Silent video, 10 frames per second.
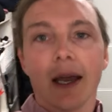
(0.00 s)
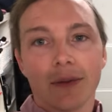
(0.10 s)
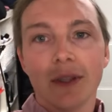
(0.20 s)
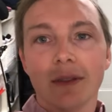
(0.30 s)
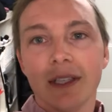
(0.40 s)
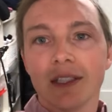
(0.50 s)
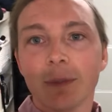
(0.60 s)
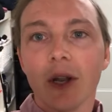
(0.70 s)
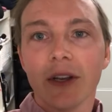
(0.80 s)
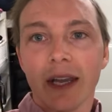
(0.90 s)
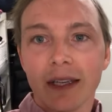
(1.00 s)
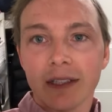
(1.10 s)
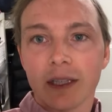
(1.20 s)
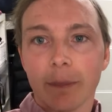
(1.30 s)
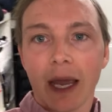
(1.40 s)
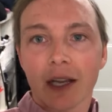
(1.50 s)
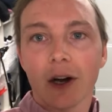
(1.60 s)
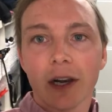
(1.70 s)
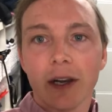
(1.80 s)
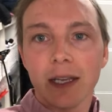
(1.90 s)
this Monday. It's a bank
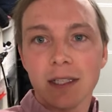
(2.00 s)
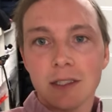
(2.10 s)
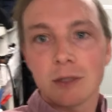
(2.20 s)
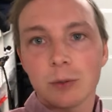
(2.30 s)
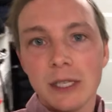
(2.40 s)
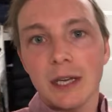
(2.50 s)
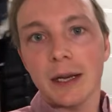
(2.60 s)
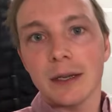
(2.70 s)
holiday in Sweden.